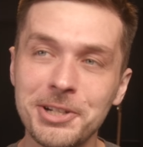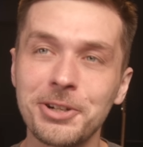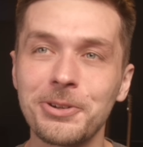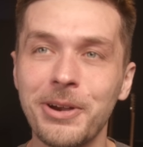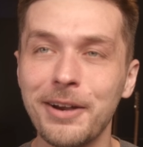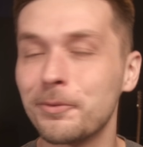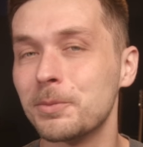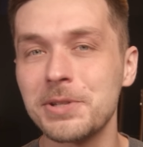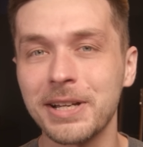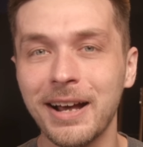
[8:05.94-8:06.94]
sure you have
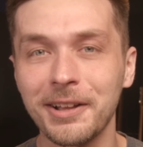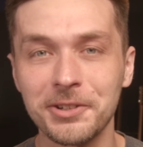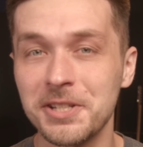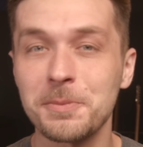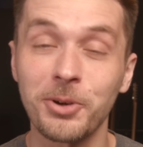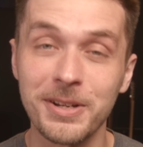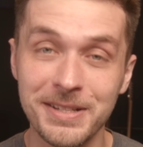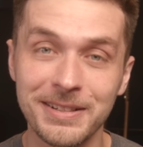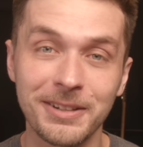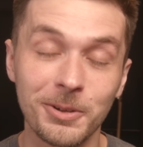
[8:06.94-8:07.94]
musicologists
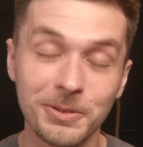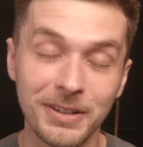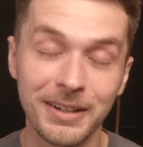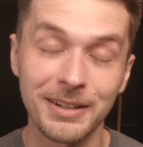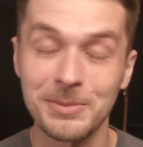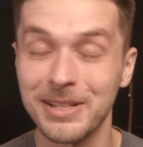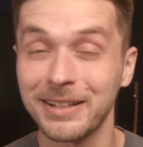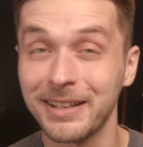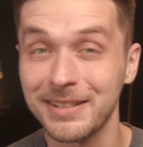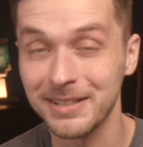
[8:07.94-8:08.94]
present at all times, I
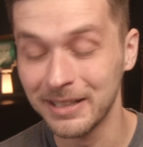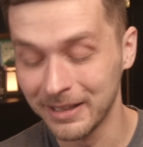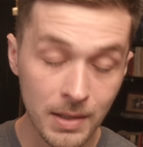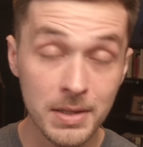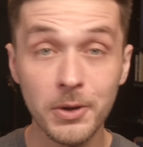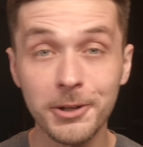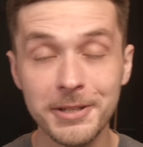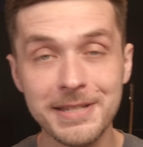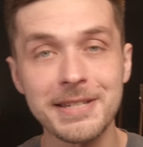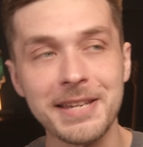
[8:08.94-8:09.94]
guess. So all
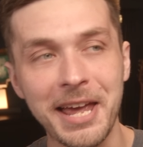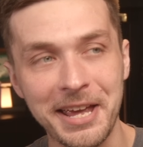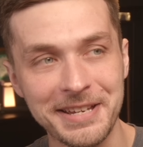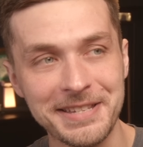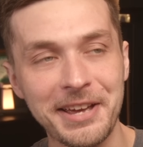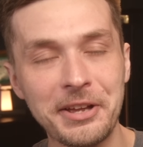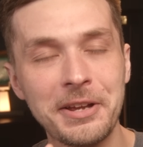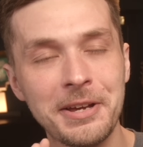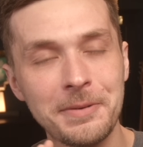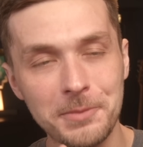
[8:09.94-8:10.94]
this to say is that
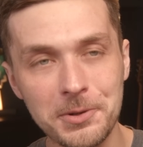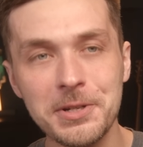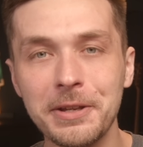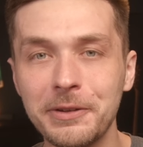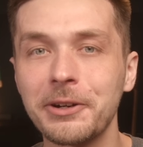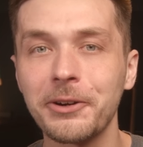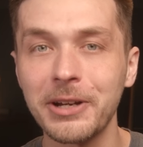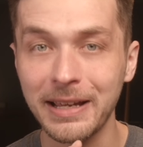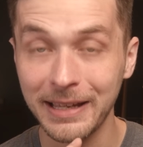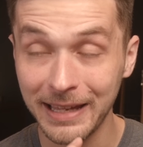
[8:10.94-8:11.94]
music
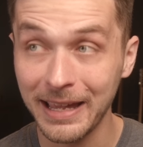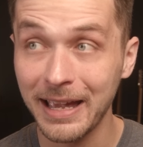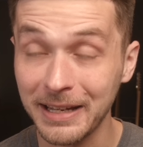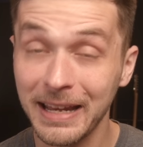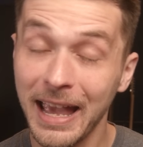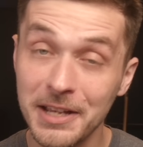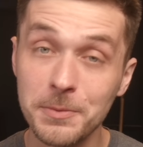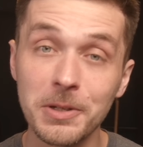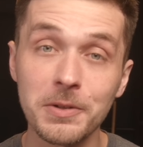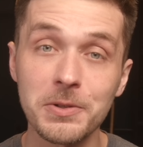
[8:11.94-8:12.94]
theory can and has
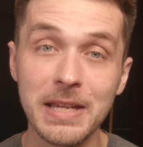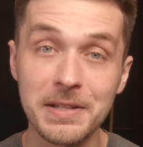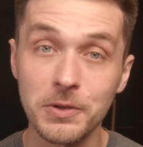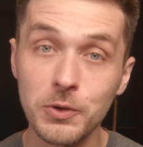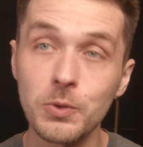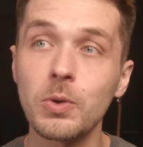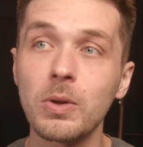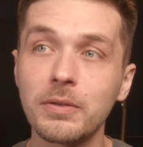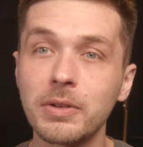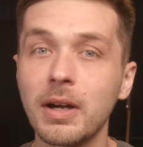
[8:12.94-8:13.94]
been used as a
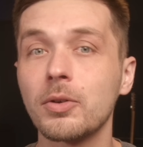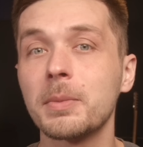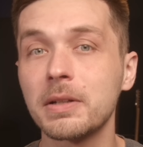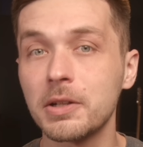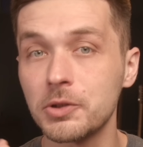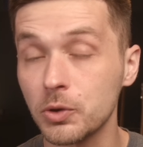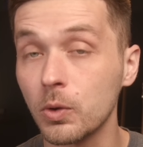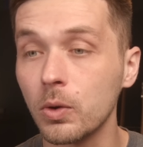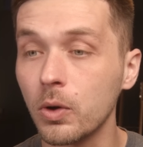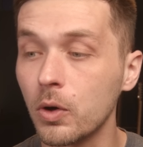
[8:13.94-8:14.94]
tool of government
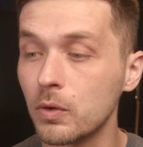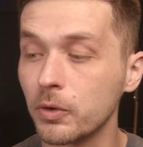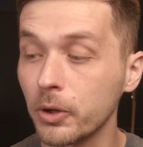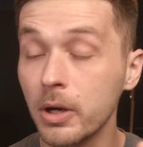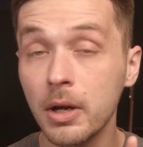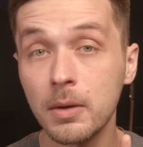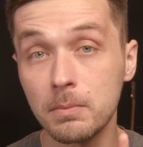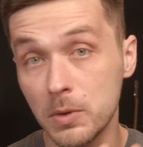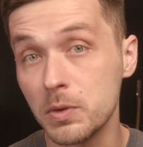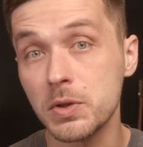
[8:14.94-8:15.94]
control over
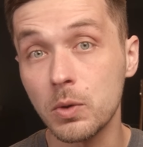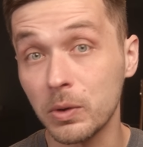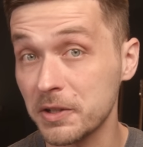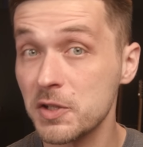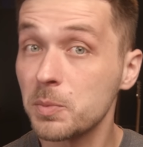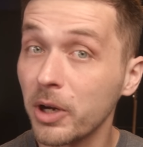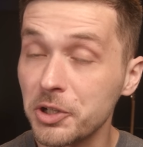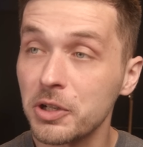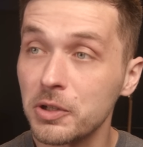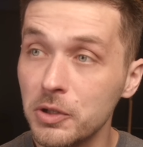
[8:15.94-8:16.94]
musical
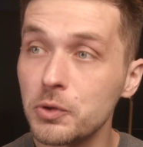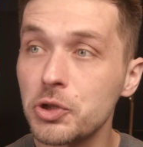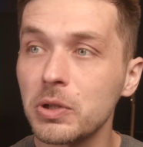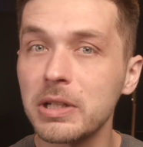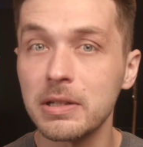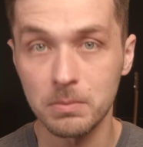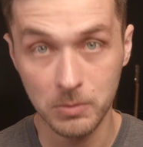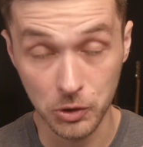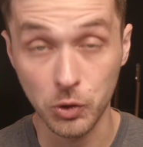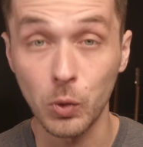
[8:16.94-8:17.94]
expression, usually
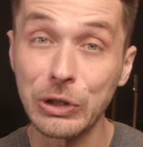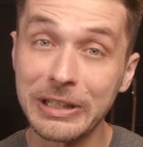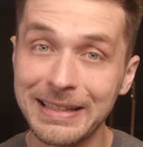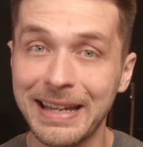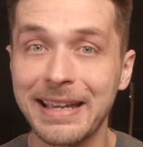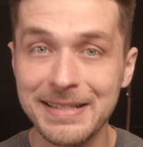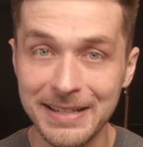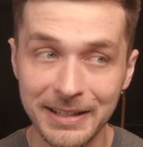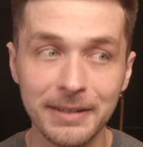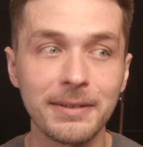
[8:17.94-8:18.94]
controlling
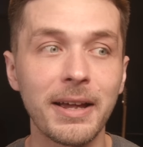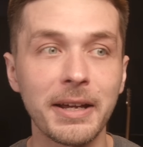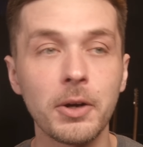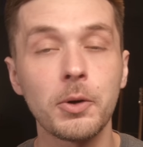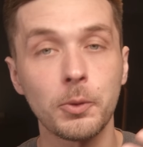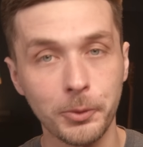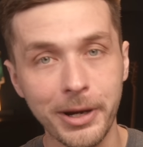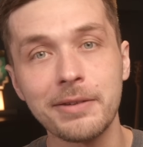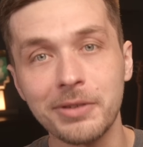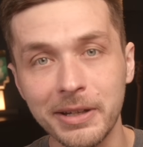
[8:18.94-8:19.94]
dancing, like
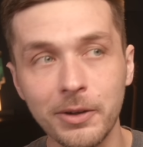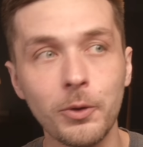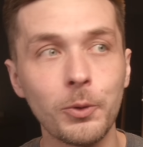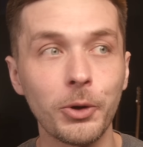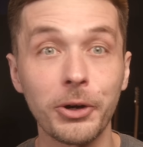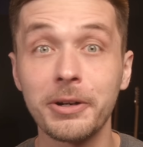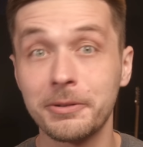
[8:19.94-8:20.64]
raving or